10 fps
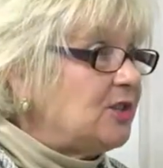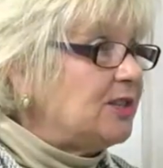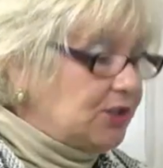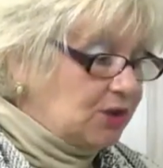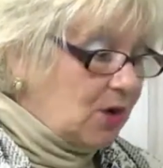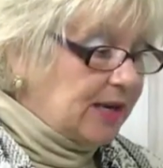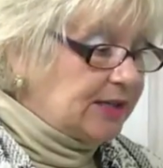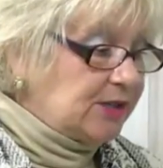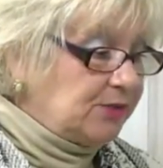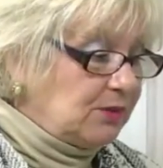is
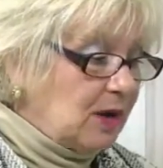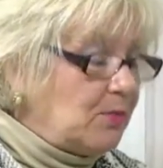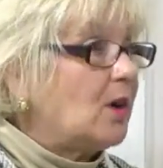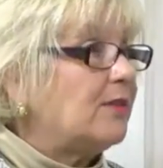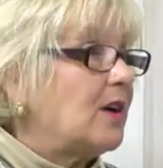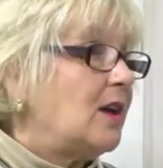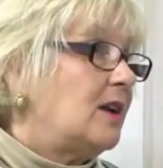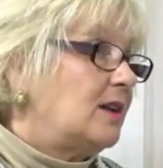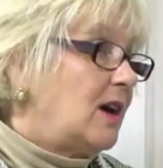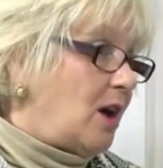starting to rub off
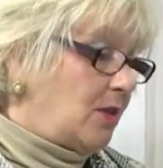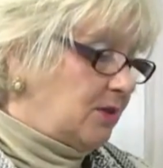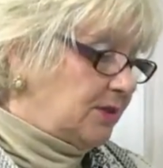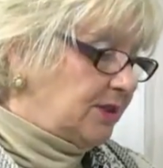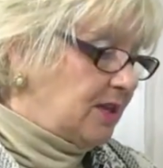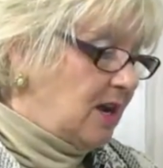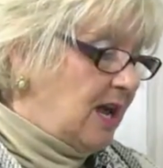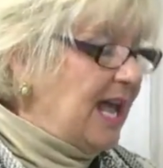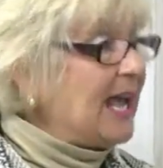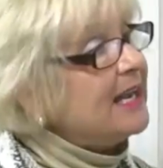on others.
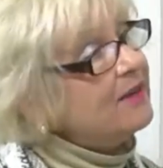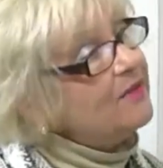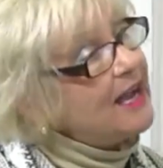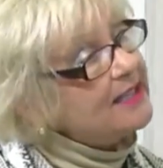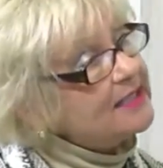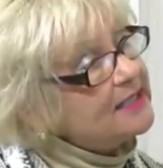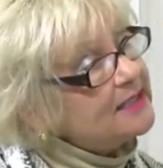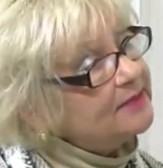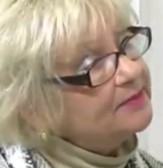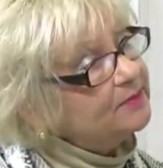Any
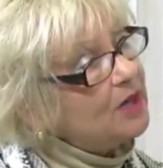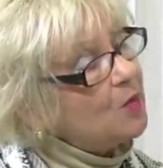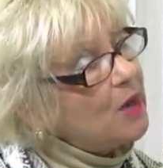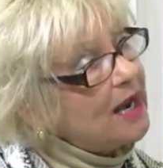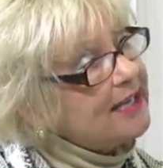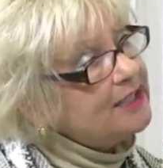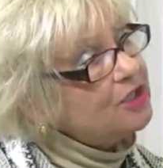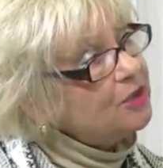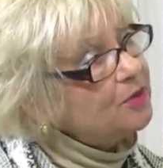advice on what I can do?